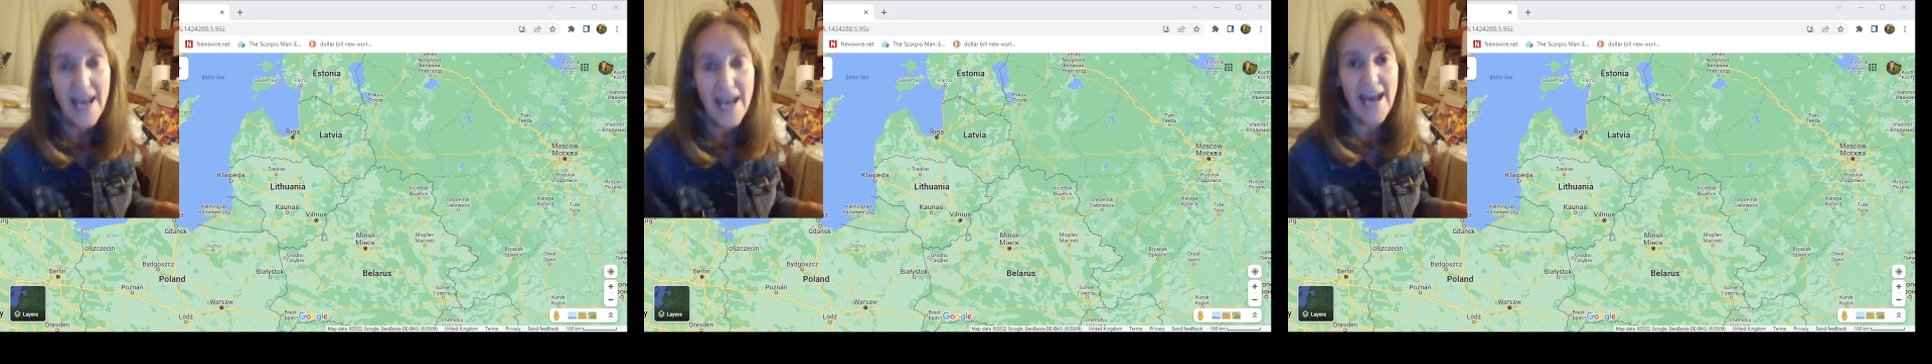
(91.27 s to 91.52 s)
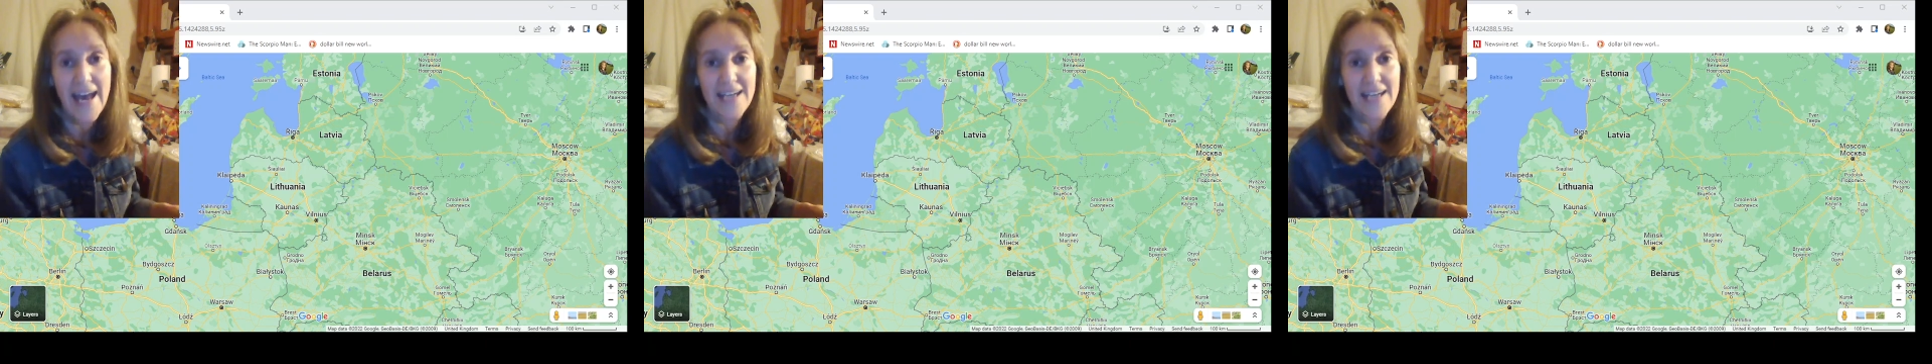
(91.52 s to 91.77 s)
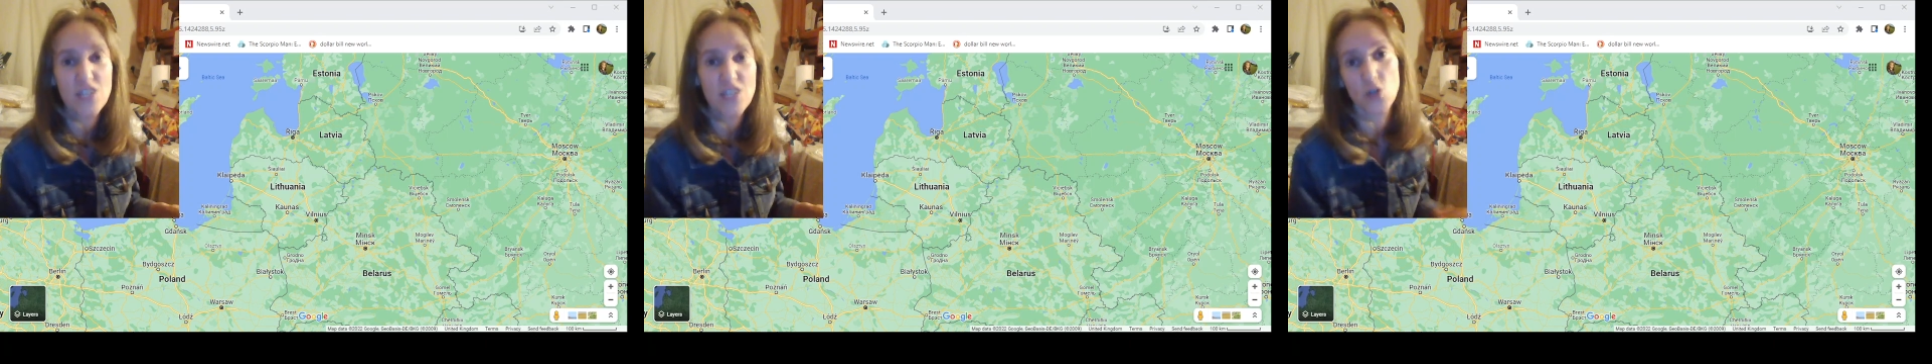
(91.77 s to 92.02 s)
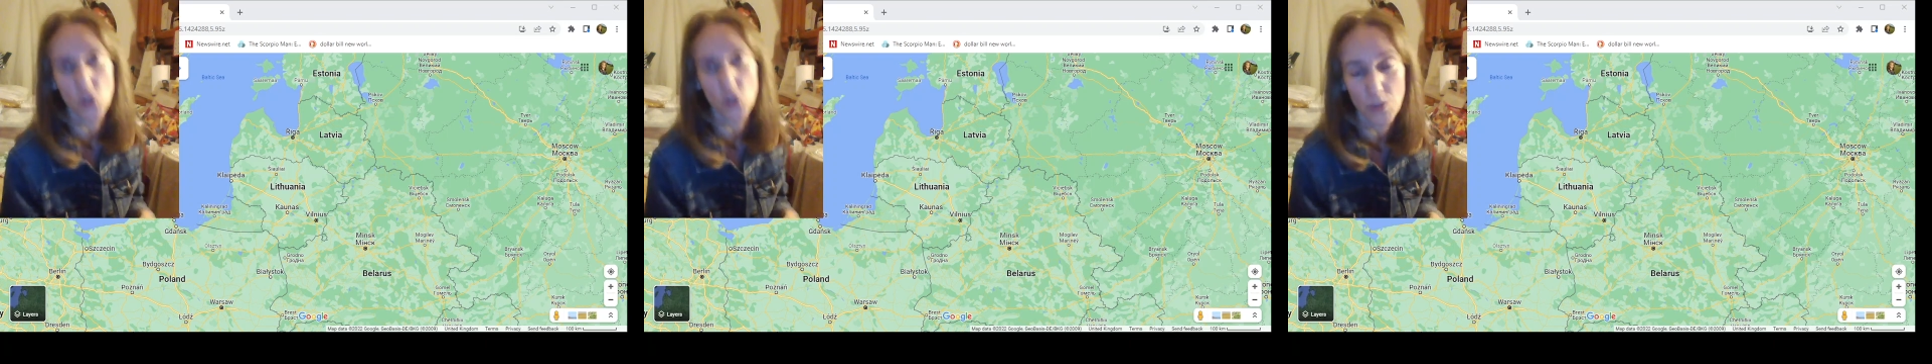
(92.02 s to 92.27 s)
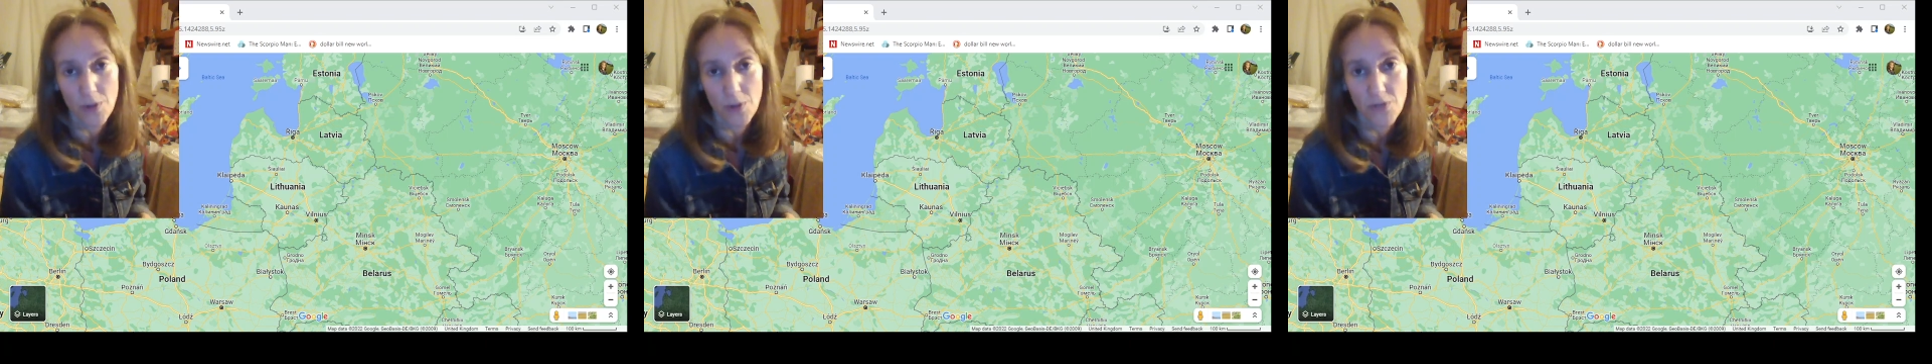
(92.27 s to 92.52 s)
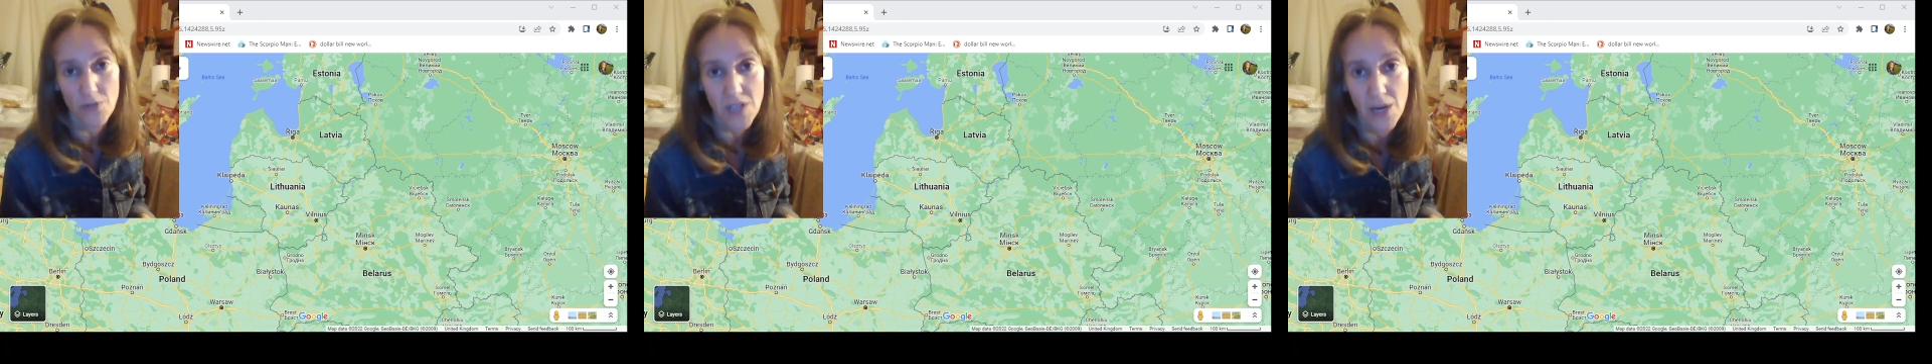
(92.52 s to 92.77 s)
and it's not suitable
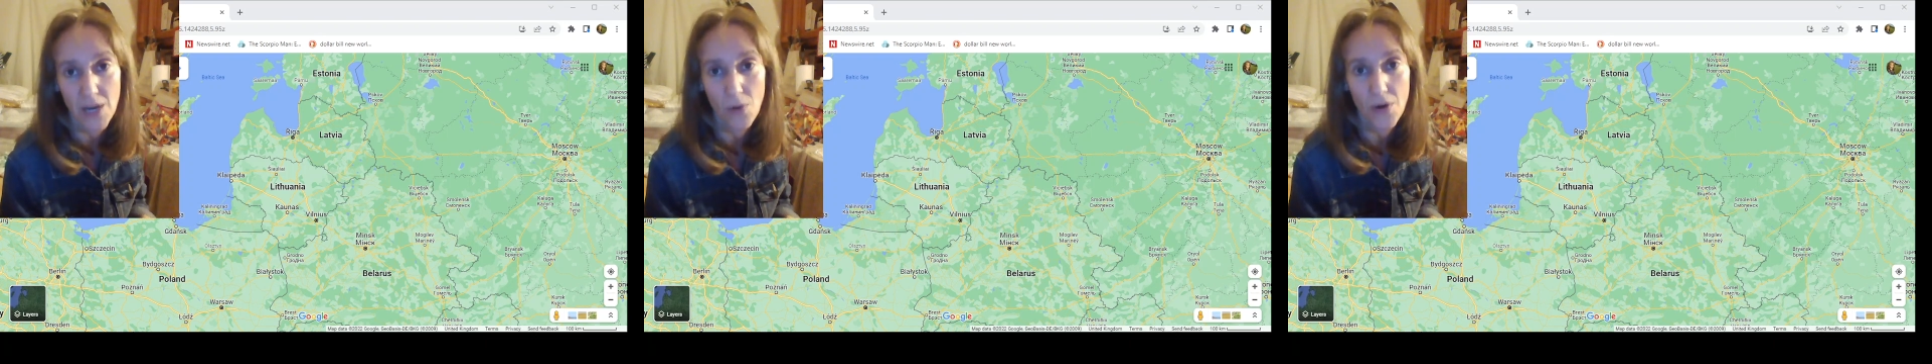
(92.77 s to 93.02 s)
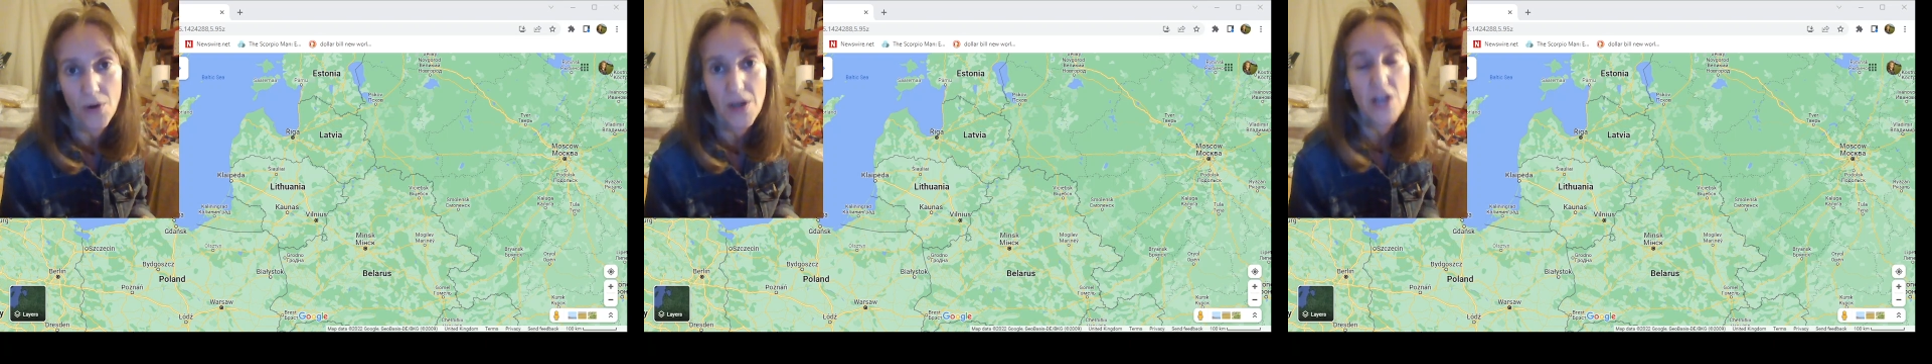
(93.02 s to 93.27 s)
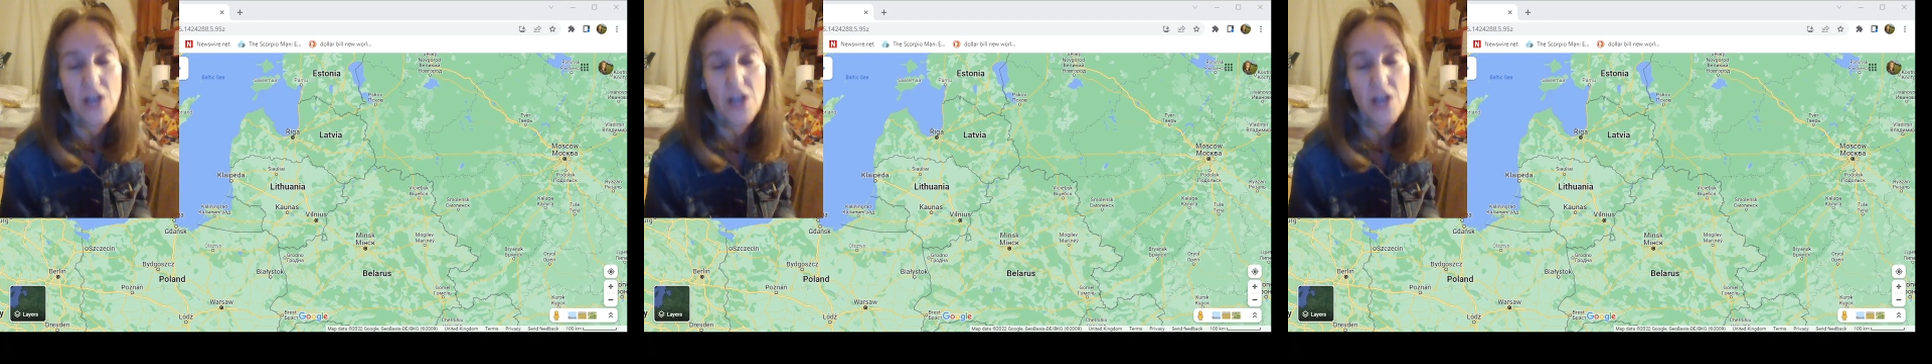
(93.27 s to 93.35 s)
for Taiwan.